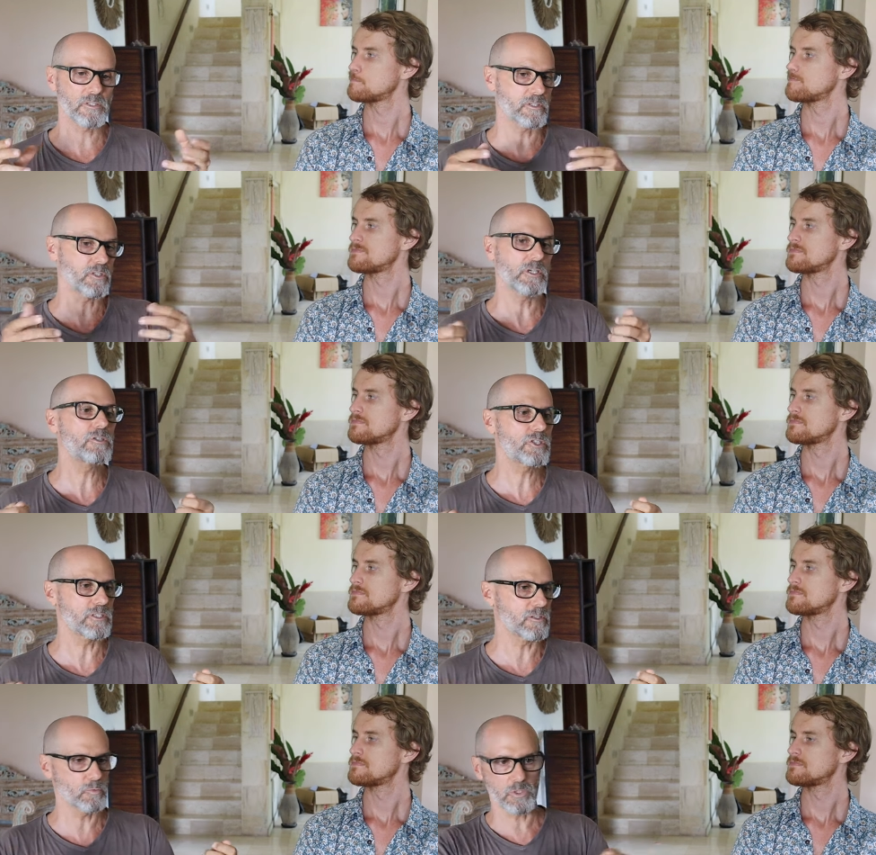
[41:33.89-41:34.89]

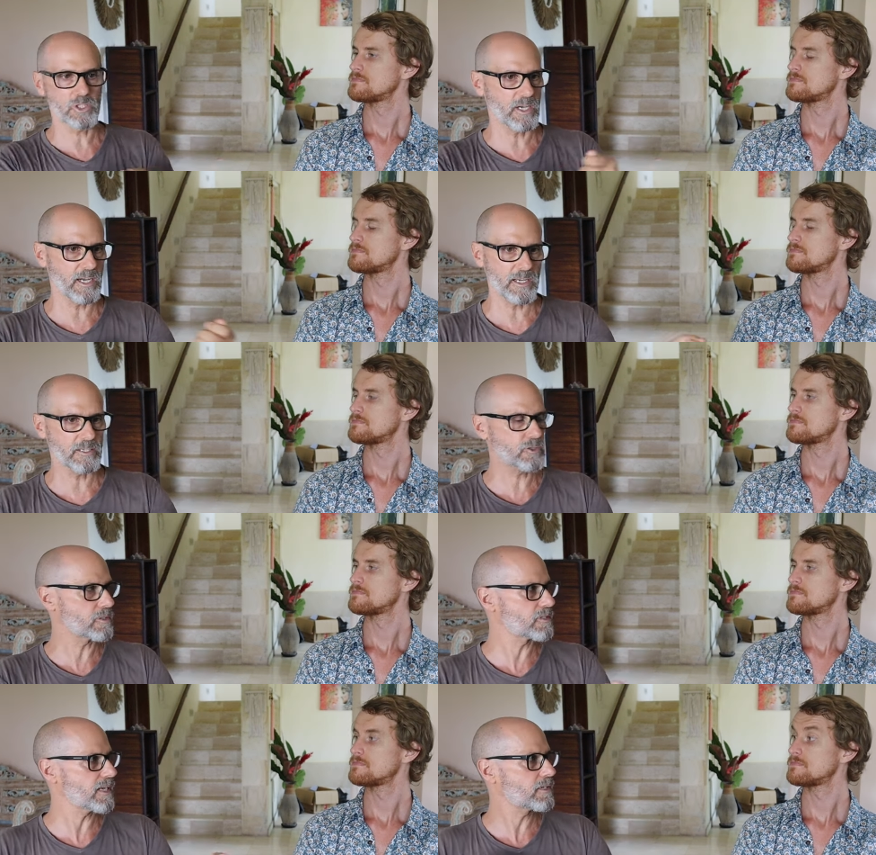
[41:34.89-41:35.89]
Speaker 1: Satoshis, which I
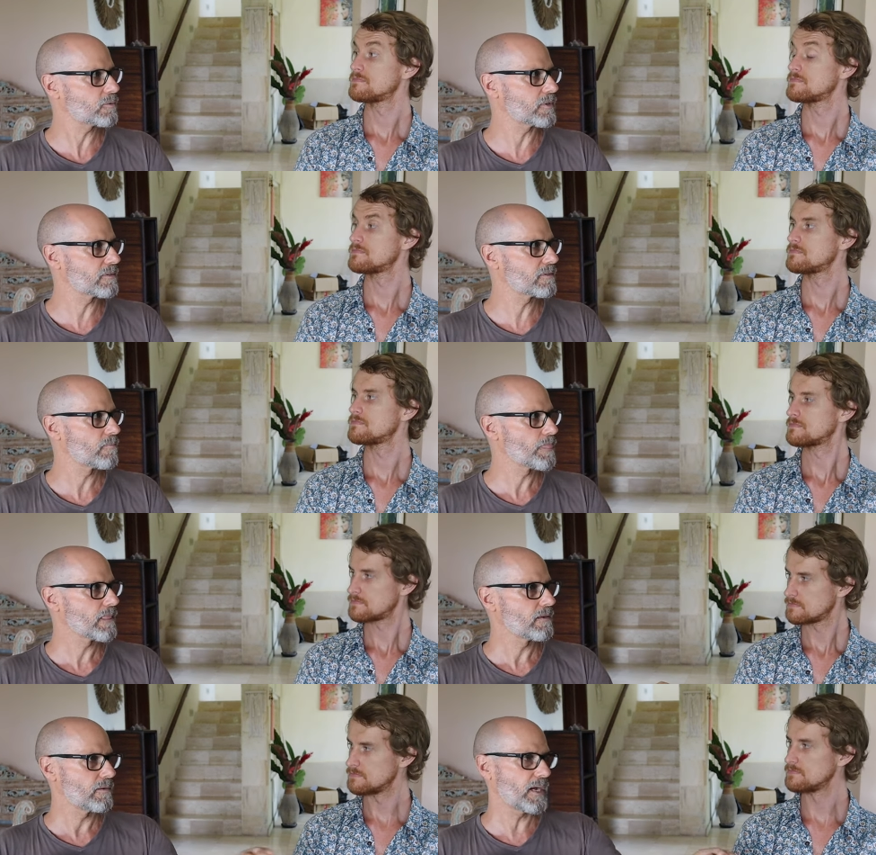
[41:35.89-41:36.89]
transact with.
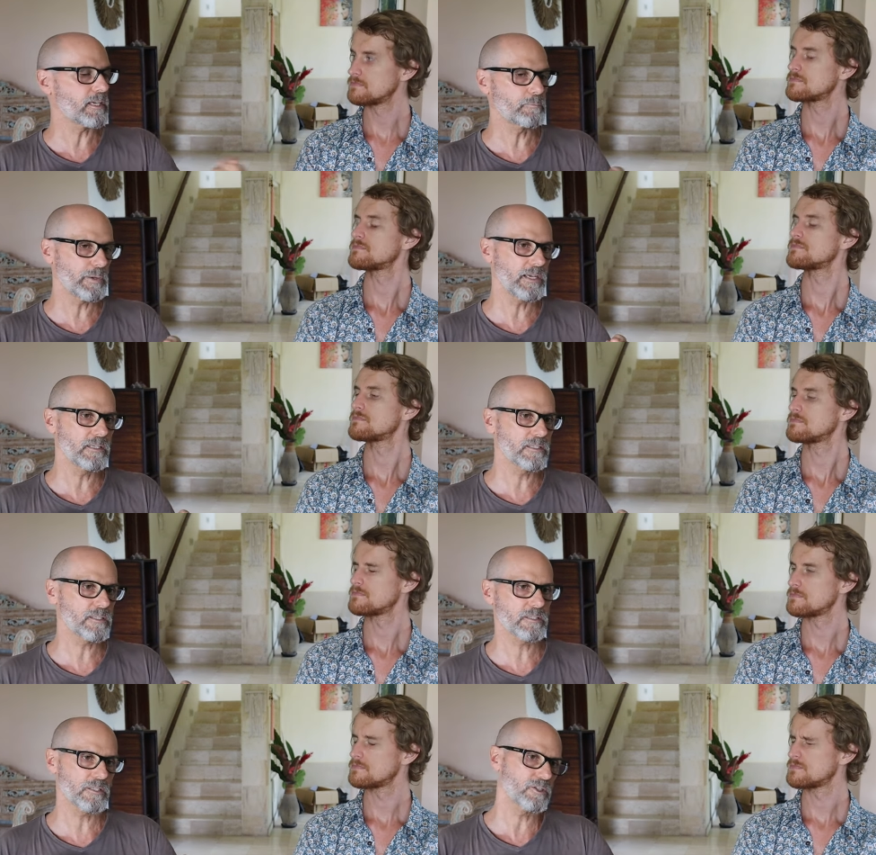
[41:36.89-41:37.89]
Mm-hmm. I get paid in
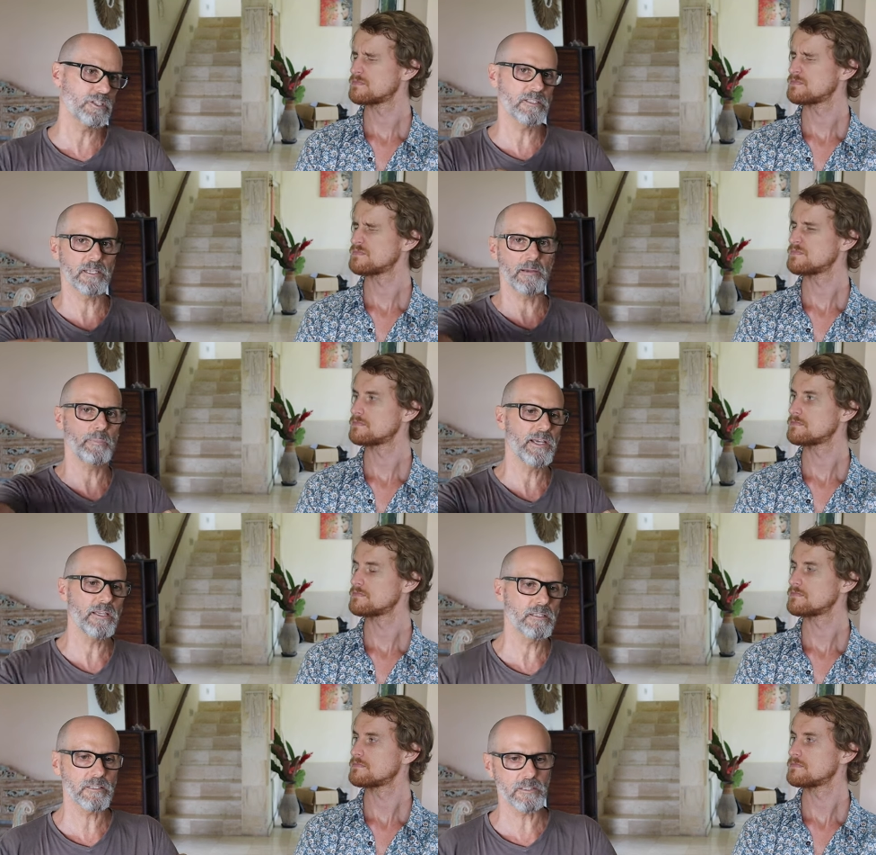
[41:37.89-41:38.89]
Satoshis, I pay
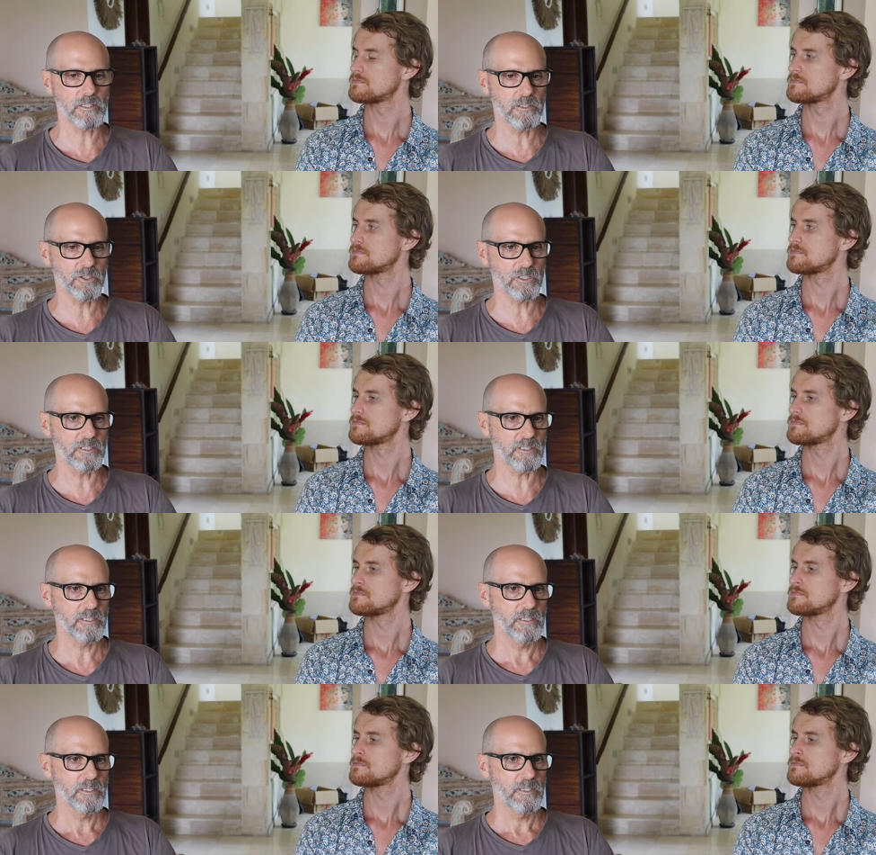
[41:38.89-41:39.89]
in Satoshis.
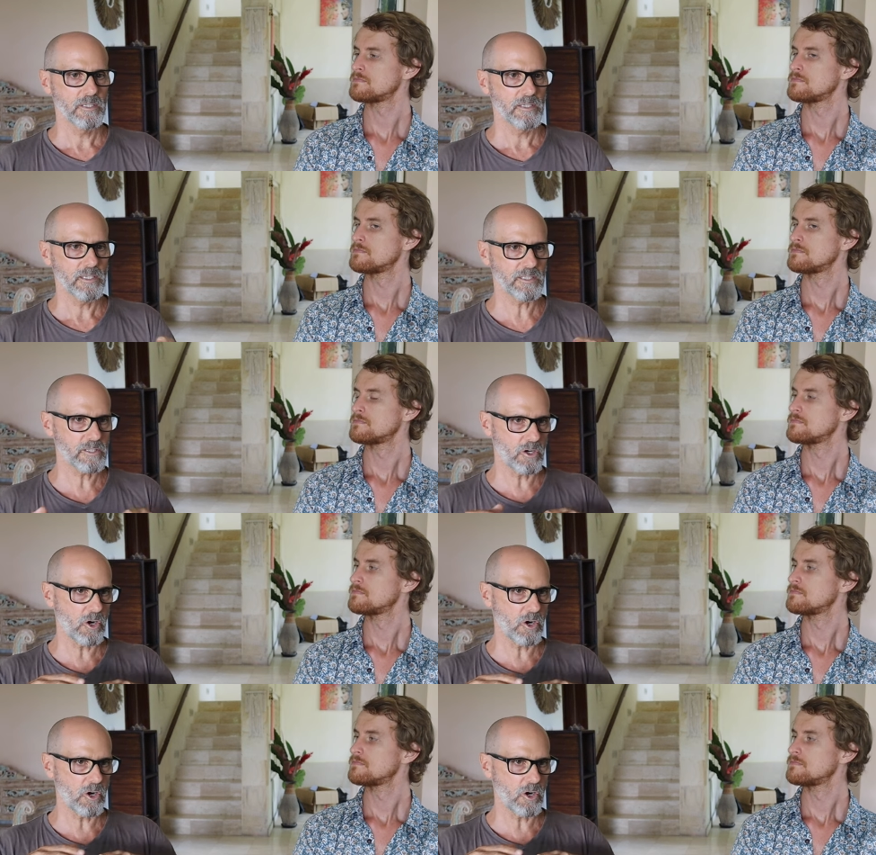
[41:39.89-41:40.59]
It's a